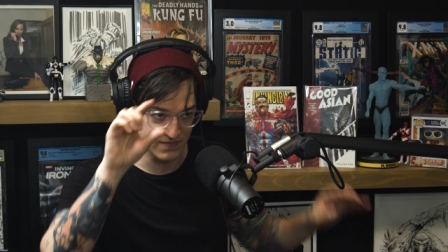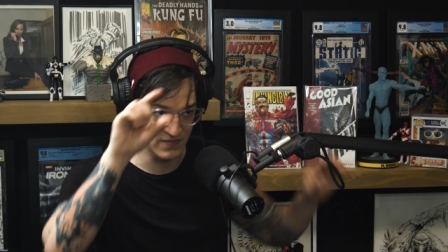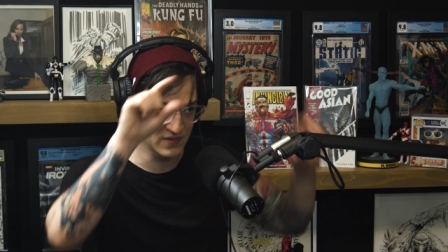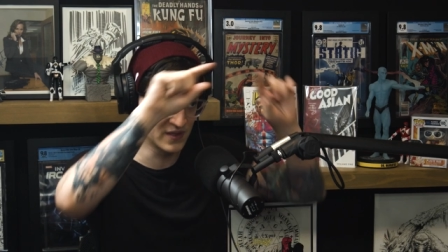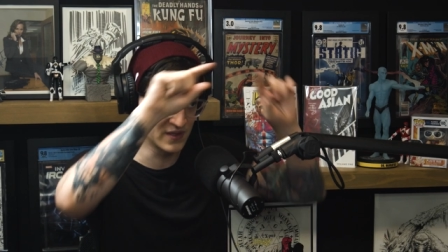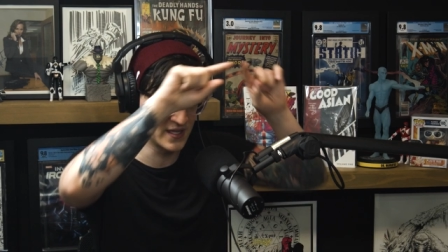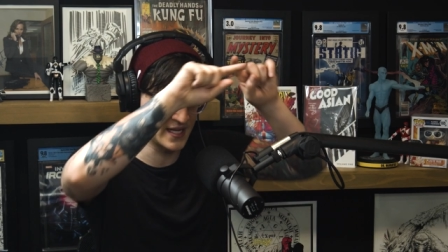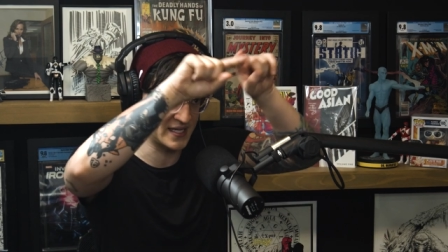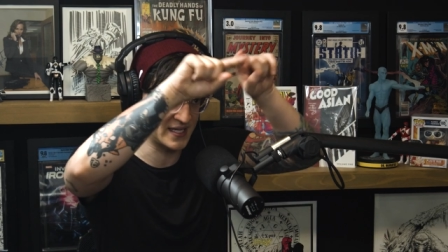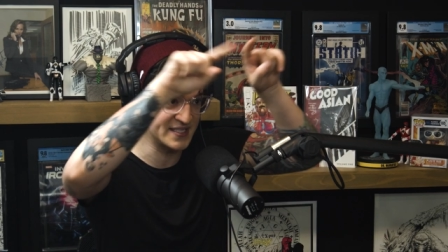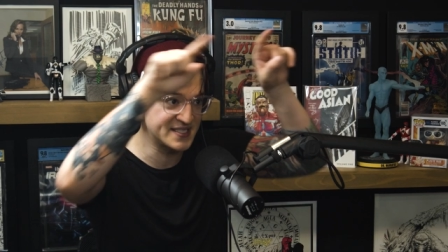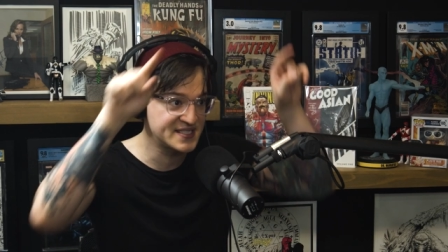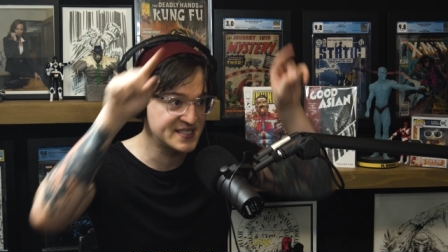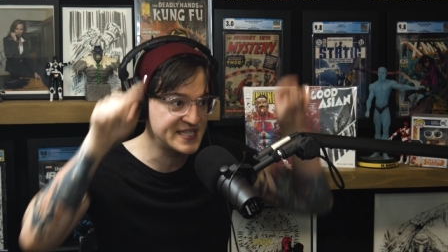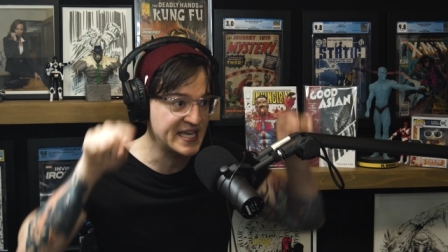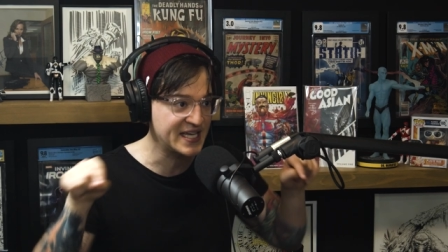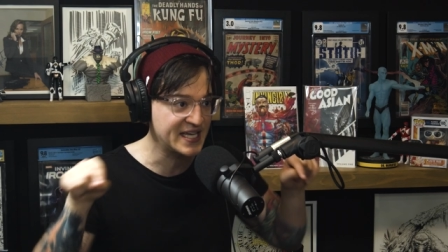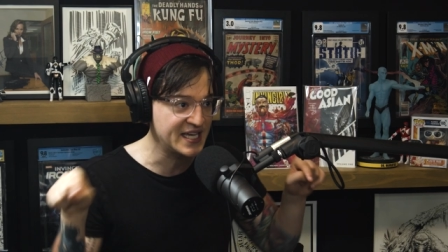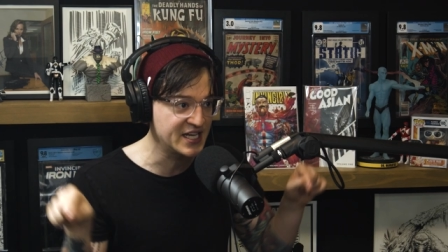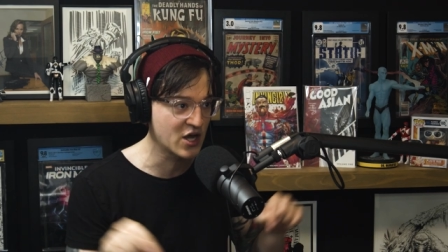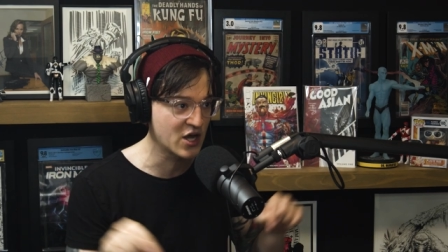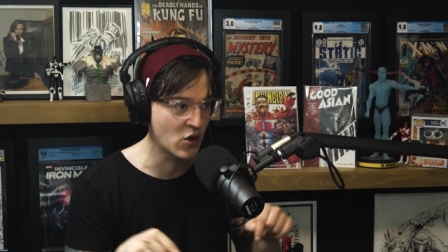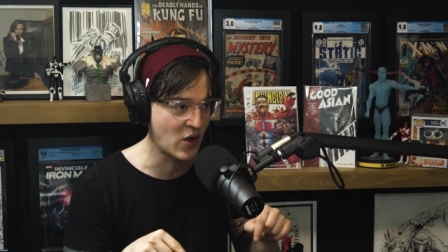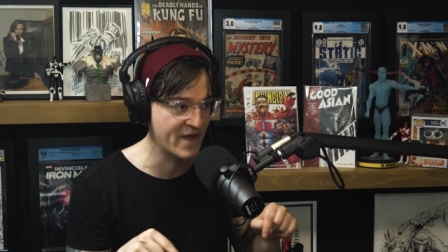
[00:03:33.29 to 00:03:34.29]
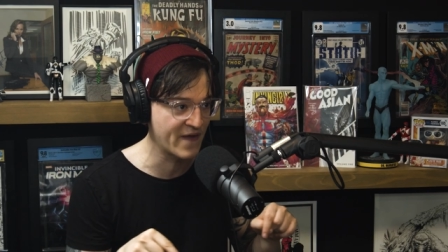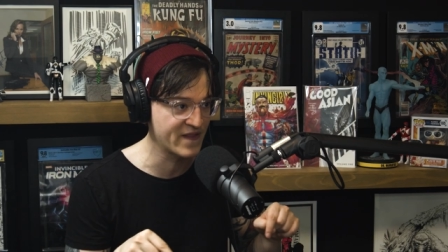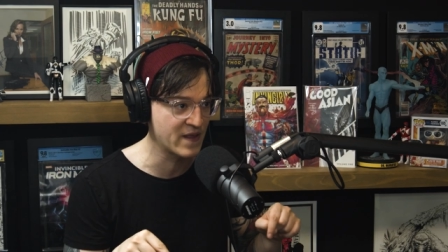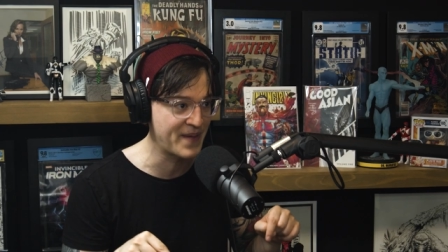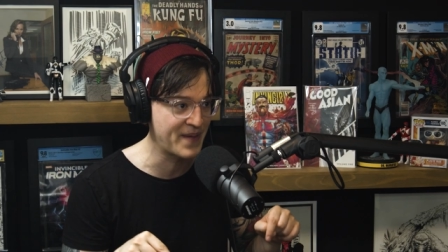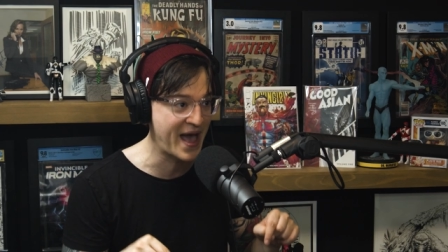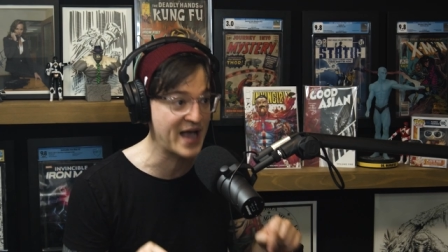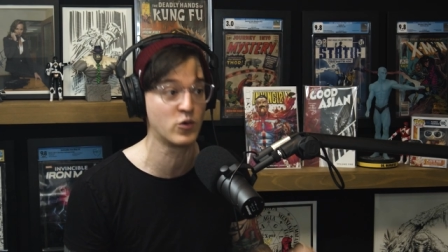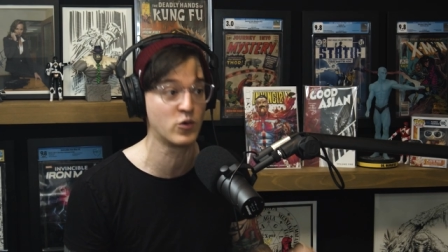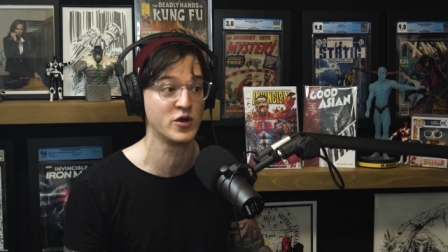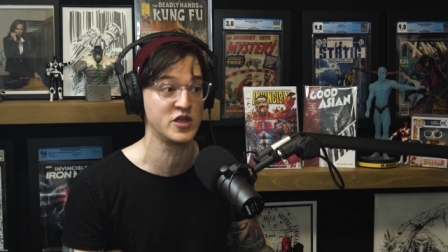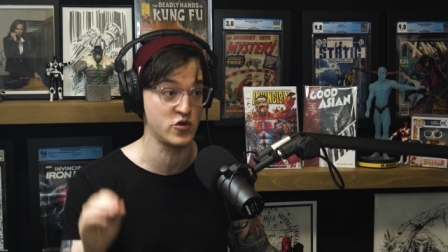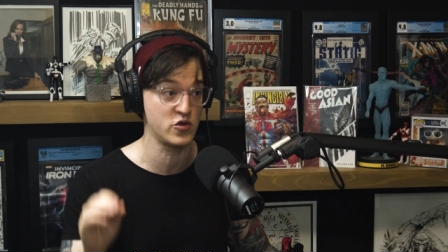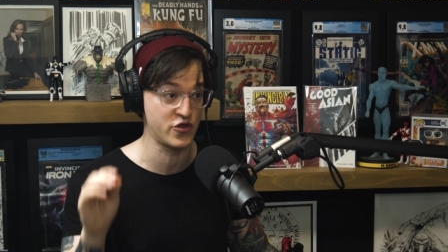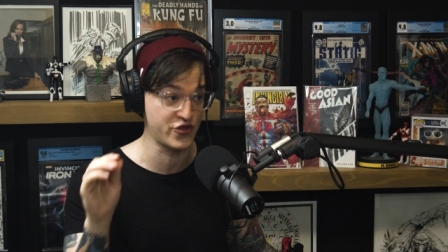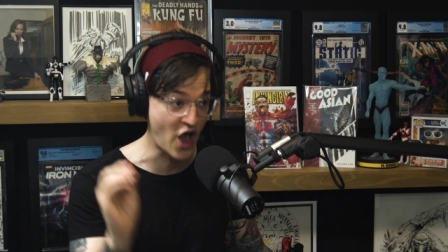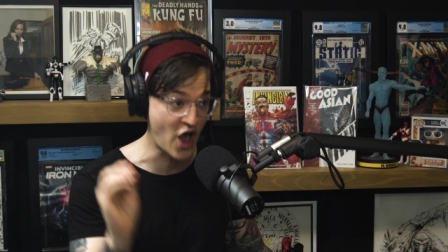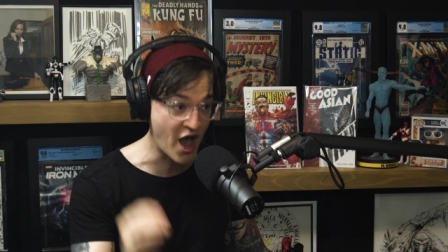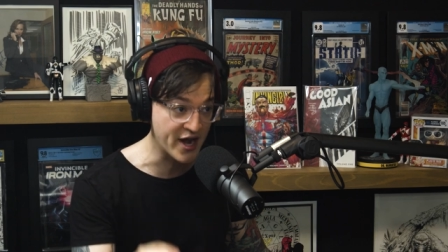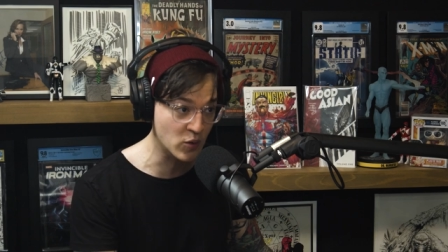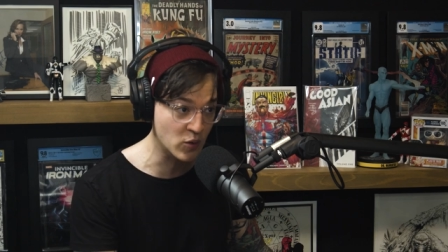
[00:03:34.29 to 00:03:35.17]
like sticky note on the back what you thought it